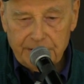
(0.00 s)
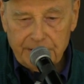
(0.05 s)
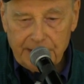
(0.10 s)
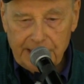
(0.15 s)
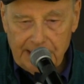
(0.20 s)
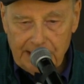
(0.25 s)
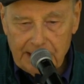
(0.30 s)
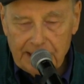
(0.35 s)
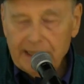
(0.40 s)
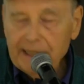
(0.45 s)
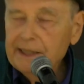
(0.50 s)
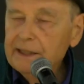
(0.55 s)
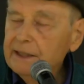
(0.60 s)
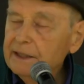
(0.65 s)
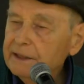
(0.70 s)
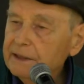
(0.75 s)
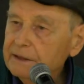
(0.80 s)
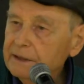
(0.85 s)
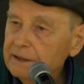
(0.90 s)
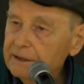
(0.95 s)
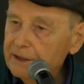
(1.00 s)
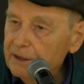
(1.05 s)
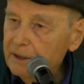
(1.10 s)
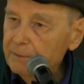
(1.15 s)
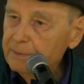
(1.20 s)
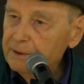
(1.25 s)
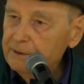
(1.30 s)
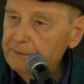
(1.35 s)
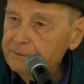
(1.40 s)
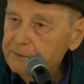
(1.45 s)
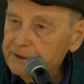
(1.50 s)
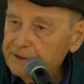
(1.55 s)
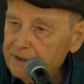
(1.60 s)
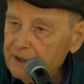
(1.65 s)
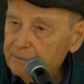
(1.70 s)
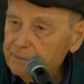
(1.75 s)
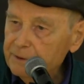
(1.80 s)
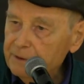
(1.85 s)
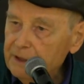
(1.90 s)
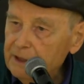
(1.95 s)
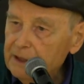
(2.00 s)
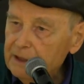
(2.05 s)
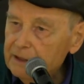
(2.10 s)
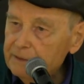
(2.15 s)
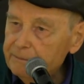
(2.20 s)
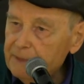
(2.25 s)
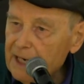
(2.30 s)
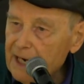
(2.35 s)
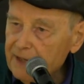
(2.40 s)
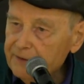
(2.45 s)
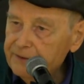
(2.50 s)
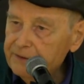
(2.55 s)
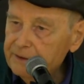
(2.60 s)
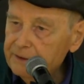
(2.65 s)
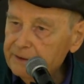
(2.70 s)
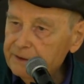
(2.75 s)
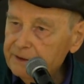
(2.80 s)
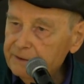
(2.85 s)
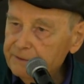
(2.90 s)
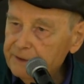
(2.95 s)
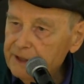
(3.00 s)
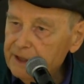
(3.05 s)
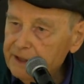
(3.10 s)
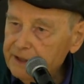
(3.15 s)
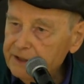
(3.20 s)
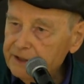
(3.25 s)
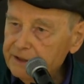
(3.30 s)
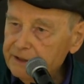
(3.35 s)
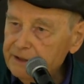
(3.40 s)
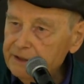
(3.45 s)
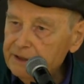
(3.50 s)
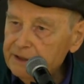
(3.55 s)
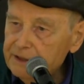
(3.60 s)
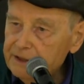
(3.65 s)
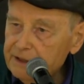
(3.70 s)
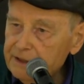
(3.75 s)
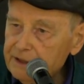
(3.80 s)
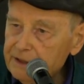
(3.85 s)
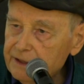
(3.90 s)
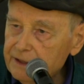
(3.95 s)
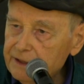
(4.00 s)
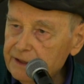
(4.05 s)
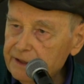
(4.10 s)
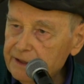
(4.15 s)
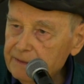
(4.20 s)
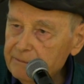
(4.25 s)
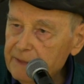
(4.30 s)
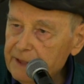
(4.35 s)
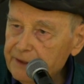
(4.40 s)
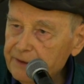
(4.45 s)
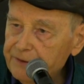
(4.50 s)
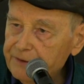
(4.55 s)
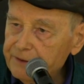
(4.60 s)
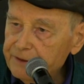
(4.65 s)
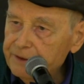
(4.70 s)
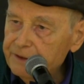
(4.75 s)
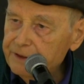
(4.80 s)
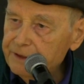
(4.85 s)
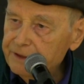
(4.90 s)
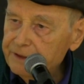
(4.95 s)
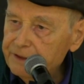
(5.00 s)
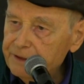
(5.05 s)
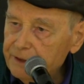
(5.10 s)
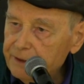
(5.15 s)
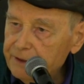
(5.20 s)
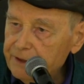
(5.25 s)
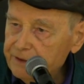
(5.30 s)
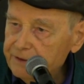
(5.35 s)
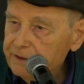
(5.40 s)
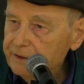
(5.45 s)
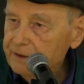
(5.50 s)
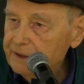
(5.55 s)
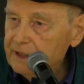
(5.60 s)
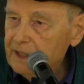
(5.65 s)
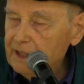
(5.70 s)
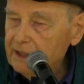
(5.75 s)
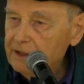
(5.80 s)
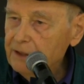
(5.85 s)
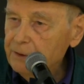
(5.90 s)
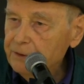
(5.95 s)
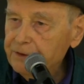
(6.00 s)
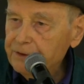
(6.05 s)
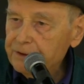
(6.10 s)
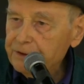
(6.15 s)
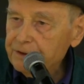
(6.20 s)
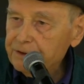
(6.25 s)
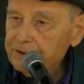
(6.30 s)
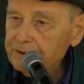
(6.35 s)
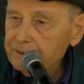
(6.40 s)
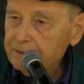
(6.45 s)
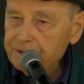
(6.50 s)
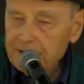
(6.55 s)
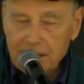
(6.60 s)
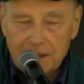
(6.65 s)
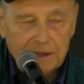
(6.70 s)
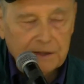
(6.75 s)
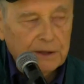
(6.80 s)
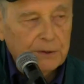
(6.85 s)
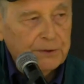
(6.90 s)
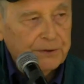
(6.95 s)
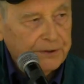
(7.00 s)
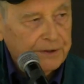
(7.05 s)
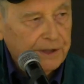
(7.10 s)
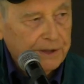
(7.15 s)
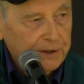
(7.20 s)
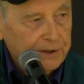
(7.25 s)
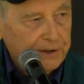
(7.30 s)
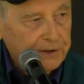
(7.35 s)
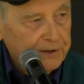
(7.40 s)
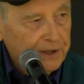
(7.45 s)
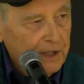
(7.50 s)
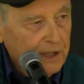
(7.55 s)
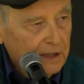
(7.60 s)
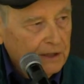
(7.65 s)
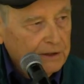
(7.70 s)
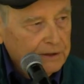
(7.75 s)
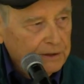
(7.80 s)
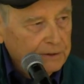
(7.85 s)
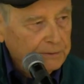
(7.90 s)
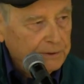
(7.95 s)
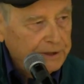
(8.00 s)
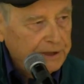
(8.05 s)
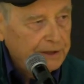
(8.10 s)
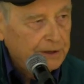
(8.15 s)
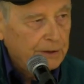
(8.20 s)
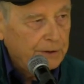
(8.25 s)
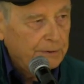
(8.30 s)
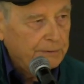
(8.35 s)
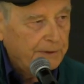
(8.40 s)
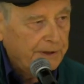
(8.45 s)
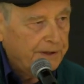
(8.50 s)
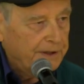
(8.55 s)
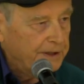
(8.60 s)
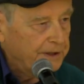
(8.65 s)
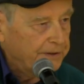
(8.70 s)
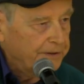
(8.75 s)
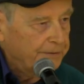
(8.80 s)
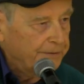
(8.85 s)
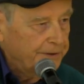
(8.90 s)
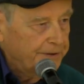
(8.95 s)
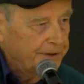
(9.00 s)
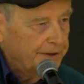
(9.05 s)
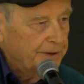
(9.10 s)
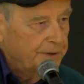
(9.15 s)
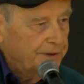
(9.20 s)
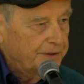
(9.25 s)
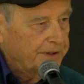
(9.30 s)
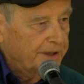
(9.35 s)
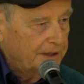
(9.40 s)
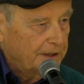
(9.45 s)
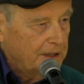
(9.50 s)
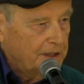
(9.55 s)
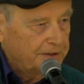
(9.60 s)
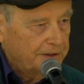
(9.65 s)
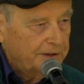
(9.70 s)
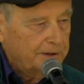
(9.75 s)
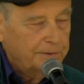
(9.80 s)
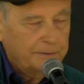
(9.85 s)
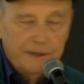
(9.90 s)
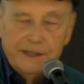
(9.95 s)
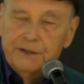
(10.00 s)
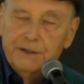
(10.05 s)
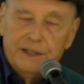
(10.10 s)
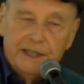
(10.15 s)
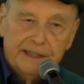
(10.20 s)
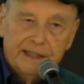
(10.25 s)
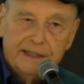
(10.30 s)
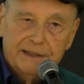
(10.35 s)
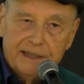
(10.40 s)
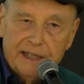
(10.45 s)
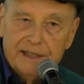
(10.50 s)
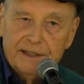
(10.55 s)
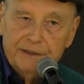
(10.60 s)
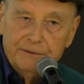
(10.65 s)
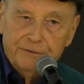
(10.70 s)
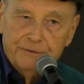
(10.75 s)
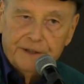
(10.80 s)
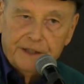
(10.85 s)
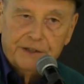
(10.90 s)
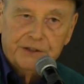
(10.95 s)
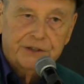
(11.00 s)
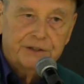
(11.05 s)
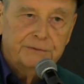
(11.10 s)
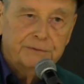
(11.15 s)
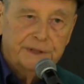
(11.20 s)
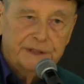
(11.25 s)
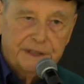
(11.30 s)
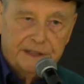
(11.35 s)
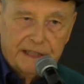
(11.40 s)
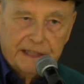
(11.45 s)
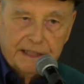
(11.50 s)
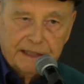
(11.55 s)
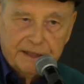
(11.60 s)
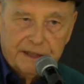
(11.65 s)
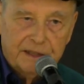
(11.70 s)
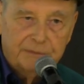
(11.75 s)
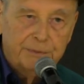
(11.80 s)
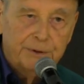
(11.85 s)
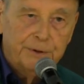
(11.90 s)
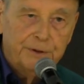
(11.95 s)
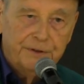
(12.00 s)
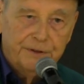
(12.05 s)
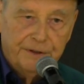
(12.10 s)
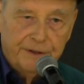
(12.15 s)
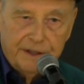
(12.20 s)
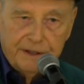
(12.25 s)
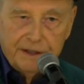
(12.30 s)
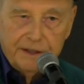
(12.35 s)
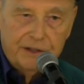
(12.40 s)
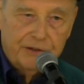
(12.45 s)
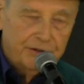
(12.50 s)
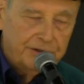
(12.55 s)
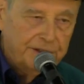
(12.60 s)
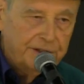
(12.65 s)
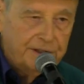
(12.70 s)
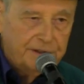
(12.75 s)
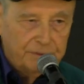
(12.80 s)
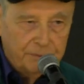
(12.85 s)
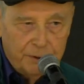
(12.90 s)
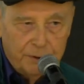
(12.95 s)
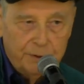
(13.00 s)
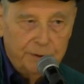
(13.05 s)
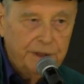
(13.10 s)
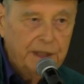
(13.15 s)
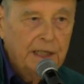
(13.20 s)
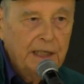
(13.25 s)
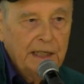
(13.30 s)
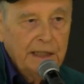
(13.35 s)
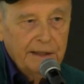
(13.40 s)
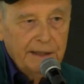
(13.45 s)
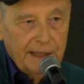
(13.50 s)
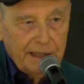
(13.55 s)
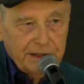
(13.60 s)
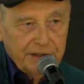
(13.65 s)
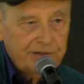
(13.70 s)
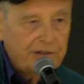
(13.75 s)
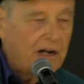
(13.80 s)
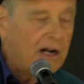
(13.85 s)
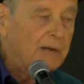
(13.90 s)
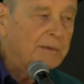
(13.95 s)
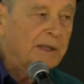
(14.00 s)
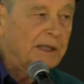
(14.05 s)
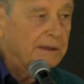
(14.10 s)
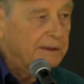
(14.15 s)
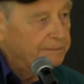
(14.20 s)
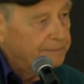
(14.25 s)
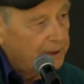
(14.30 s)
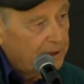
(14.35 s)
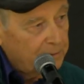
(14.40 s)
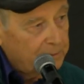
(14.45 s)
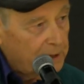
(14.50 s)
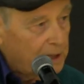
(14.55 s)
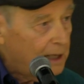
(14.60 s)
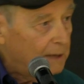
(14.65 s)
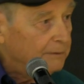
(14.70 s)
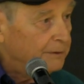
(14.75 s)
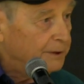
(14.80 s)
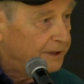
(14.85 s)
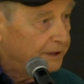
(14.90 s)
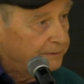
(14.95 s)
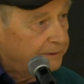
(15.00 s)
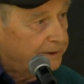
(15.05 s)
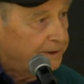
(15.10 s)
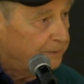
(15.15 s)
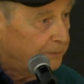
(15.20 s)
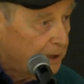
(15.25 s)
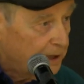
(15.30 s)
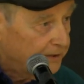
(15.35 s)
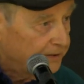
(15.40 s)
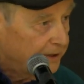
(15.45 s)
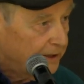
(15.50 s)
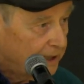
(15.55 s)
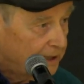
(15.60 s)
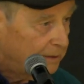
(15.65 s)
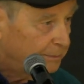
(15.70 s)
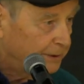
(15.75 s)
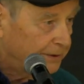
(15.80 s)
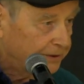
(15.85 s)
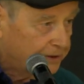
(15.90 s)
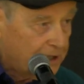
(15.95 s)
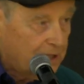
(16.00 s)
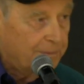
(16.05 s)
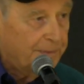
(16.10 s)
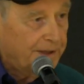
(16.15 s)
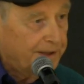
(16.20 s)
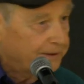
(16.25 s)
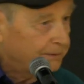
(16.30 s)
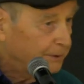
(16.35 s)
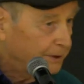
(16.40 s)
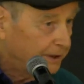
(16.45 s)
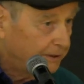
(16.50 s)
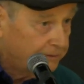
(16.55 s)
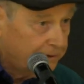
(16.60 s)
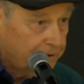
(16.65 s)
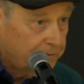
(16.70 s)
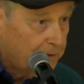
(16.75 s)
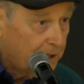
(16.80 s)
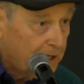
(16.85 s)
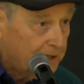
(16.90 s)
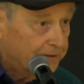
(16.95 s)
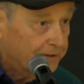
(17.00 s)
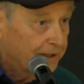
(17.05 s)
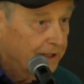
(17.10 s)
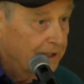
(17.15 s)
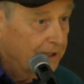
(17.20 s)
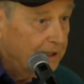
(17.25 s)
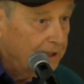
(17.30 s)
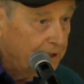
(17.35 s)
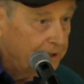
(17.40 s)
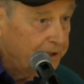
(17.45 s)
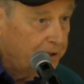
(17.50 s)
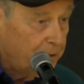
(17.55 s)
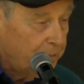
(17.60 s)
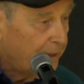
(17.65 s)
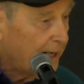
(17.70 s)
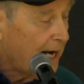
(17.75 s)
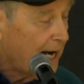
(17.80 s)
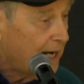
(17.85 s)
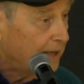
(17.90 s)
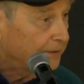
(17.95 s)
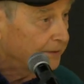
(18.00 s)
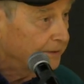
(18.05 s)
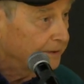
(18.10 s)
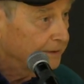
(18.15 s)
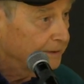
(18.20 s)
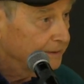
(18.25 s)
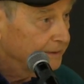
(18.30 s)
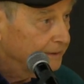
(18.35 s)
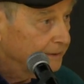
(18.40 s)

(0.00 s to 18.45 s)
healing in therapy. For example, past divination in medicine is known as diagnosis. You diagnose an illness, you want to go, whether it's physical or psychological, when did I get that infection, when did I get that poison, that injury, that wound, that trauma, blah, blah, whatever it was, Oedipus complex, whatever it was, in your past.